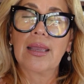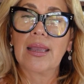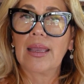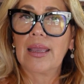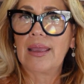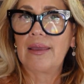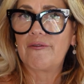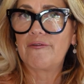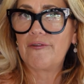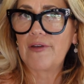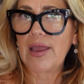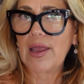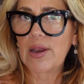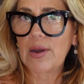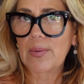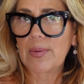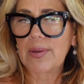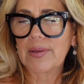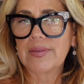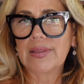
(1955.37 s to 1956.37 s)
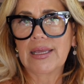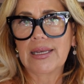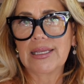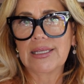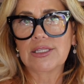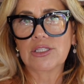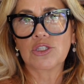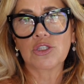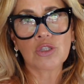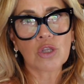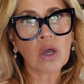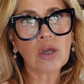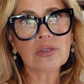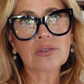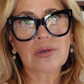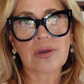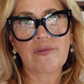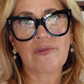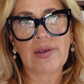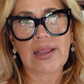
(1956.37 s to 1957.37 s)
A verb that is
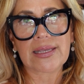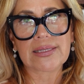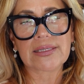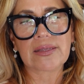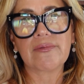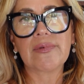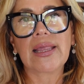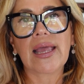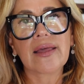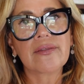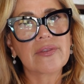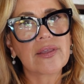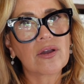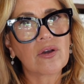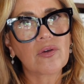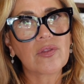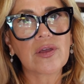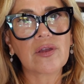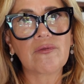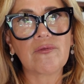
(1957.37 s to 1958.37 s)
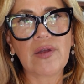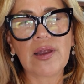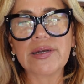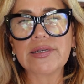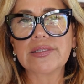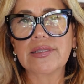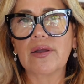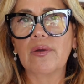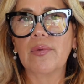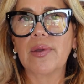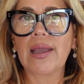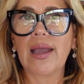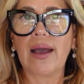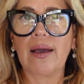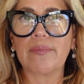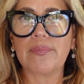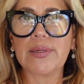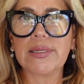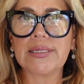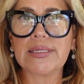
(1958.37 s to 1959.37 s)
not reflexively are the other verbs that we
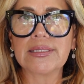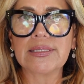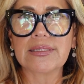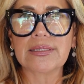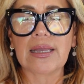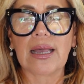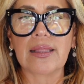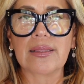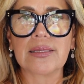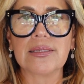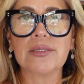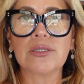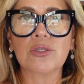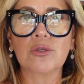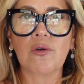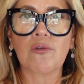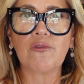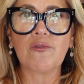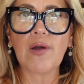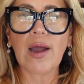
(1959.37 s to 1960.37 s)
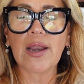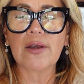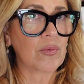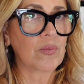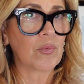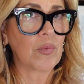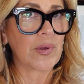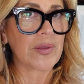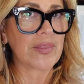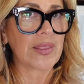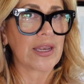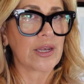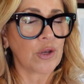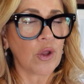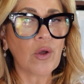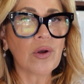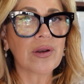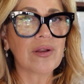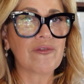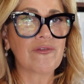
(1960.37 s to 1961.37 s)
have been studying so far with a
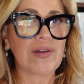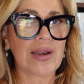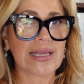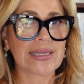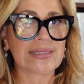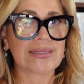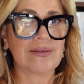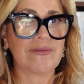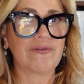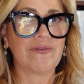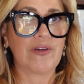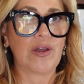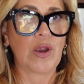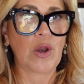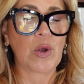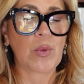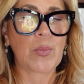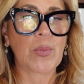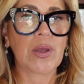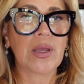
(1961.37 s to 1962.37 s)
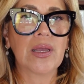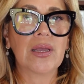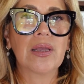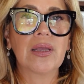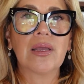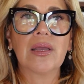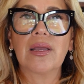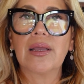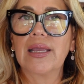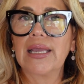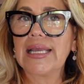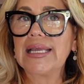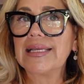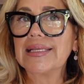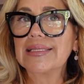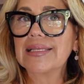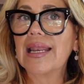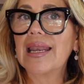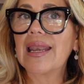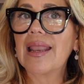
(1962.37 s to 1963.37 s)
non-reflexive verb
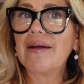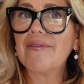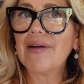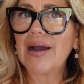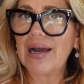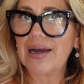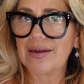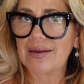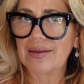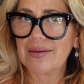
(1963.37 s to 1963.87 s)
is lavar.